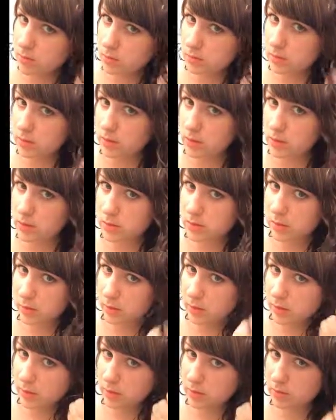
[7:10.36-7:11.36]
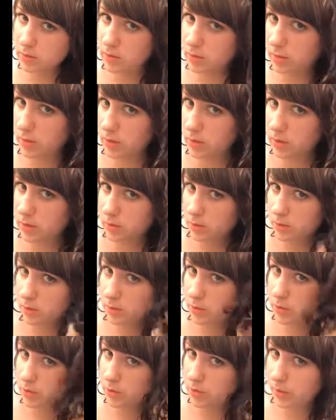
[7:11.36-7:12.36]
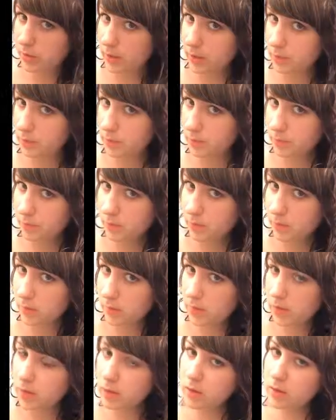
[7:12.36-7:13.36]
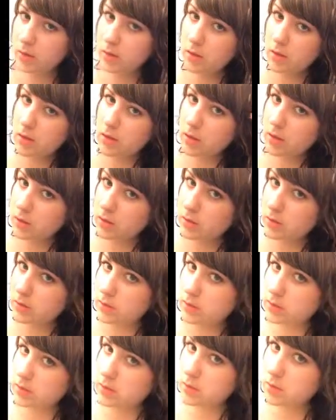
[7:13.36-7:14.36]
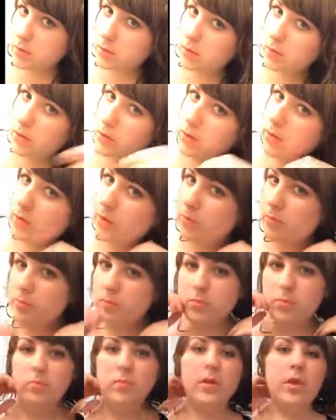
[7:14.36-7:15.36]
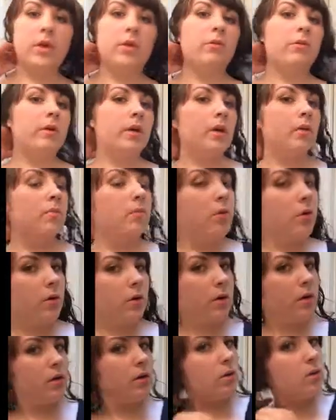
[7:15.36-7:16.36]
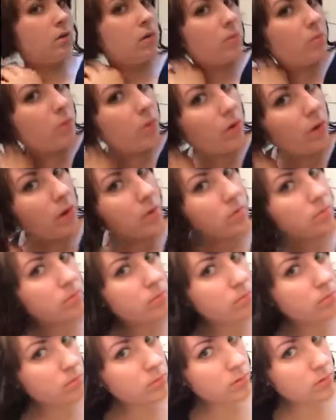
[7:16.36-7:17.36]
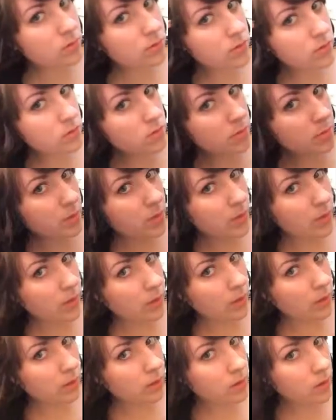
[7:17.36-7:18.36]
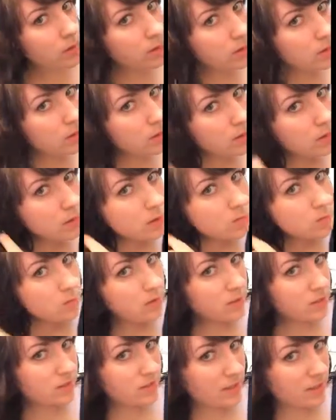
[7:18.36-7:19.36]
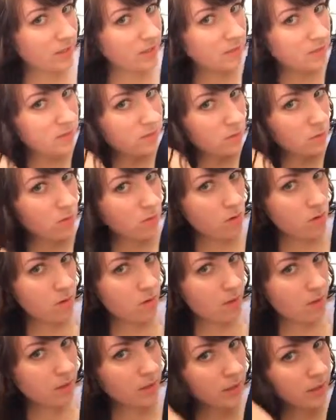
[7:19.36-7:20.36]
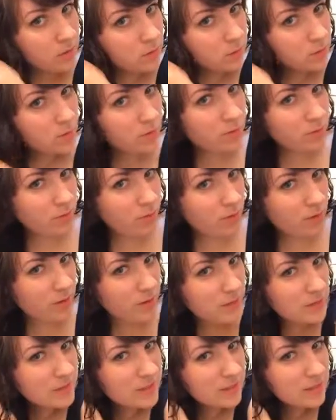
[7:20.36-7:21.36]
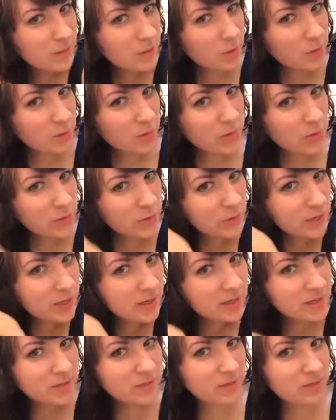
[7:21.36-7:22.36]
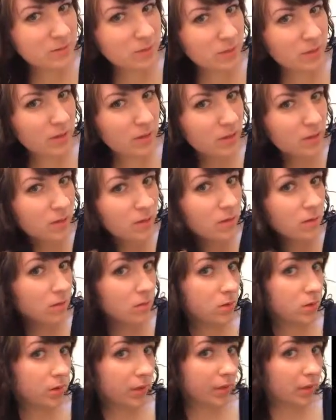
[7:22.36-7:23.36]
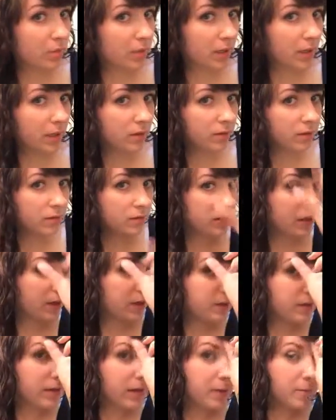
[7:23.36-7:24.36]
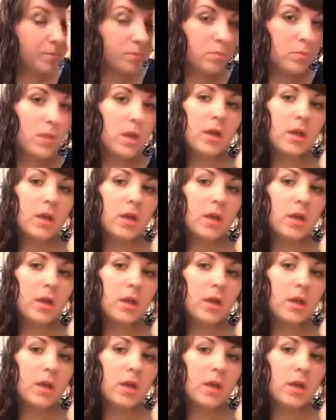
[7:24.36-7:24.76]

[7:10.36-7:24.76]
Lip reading: As you can see, my hair is already starting to dry, and it's getting some good curl. Now it will get more the more I diffuse my hair, but it takes so long, I don't want to sit here and bore you guys with drying my hair the entire time.